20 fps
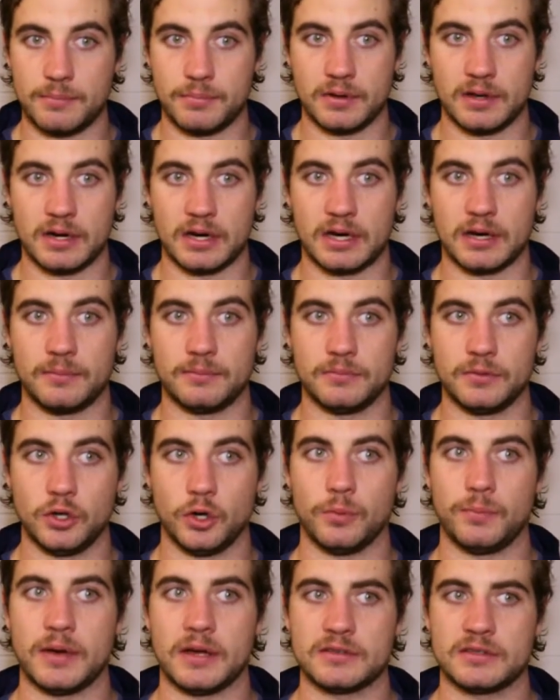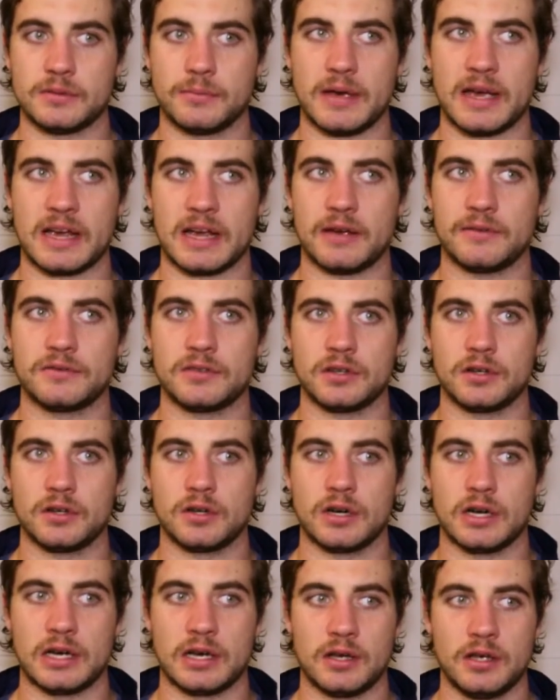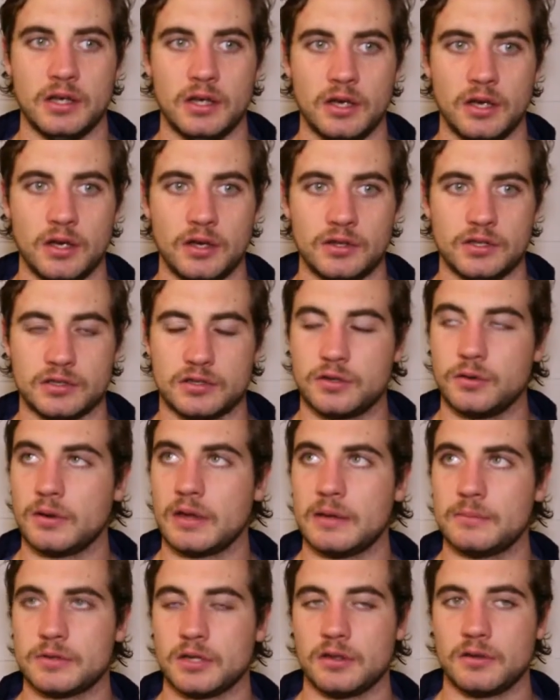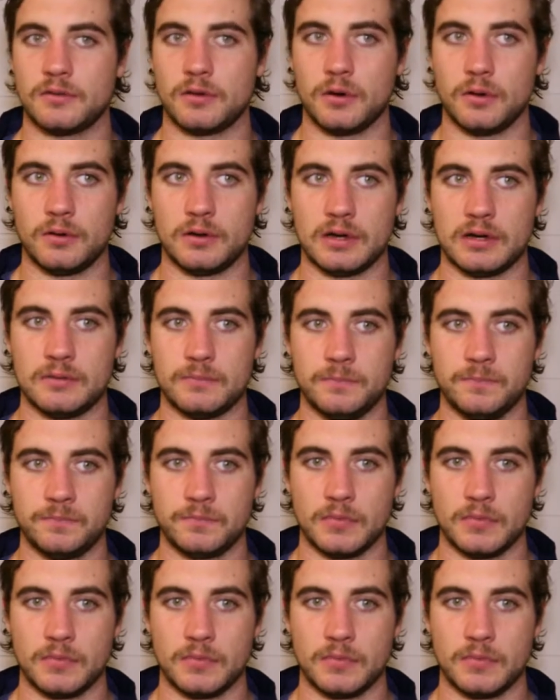But you know, bouncing back after just two games on the road and